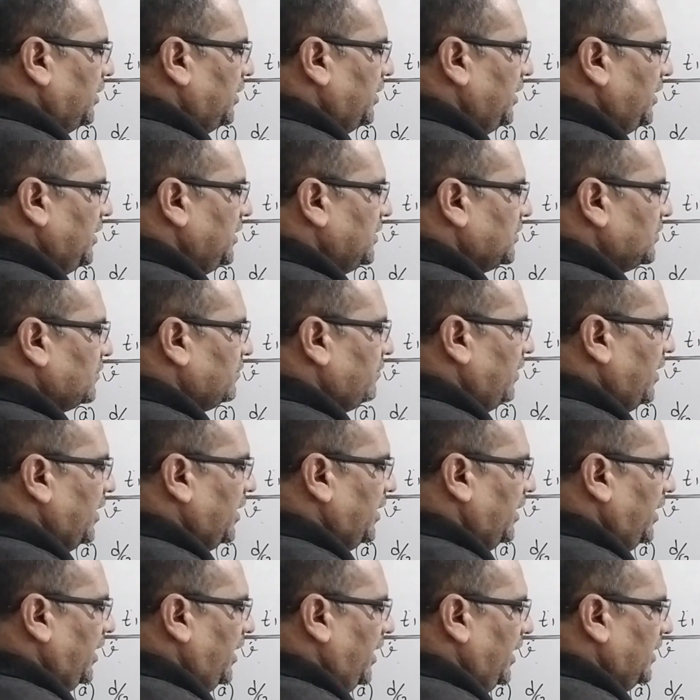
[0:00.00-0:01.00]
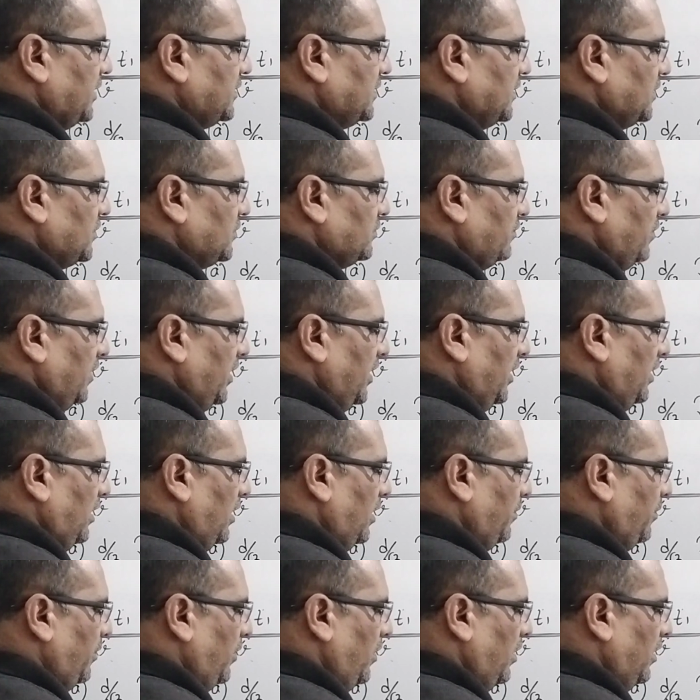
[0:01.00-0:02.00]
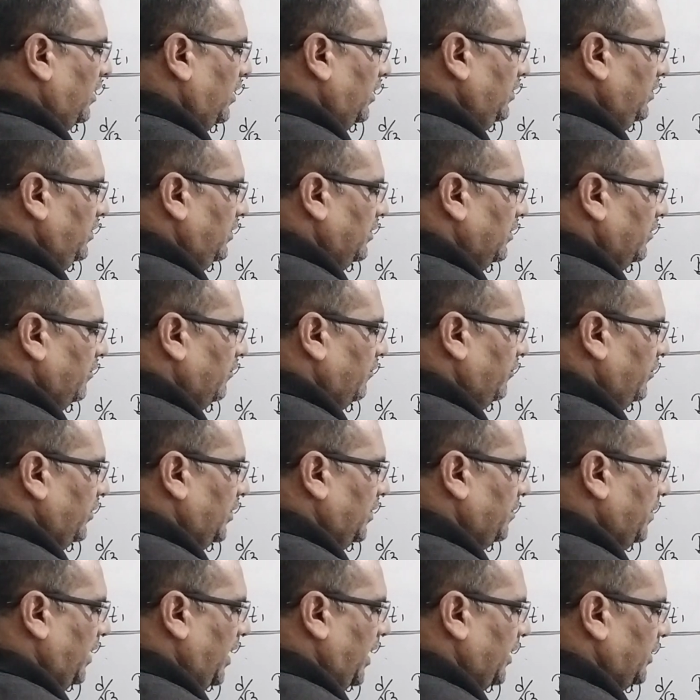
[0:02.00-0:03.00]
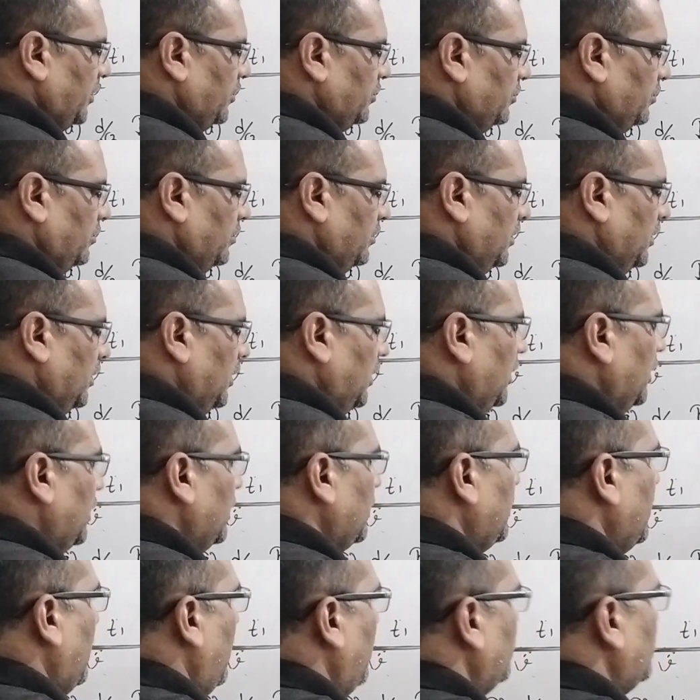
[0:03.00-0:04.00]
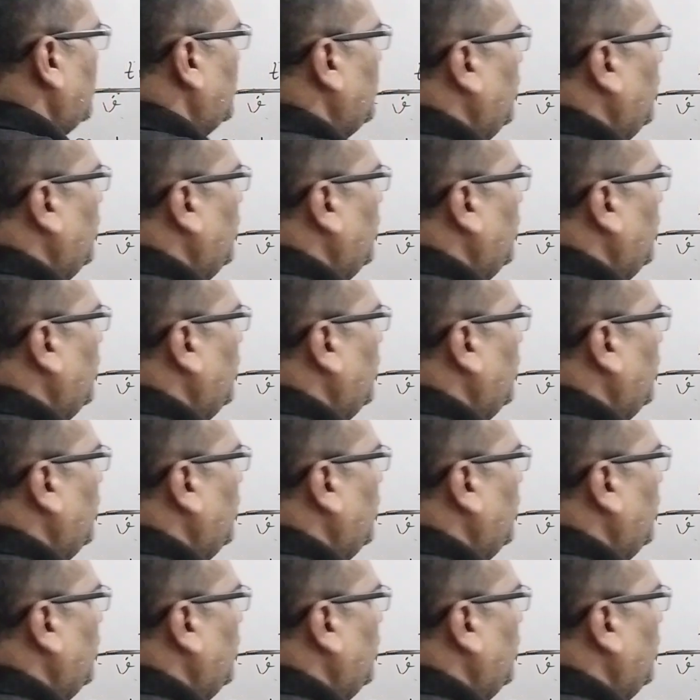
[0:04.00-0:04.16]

d square x square upon v by 2. Now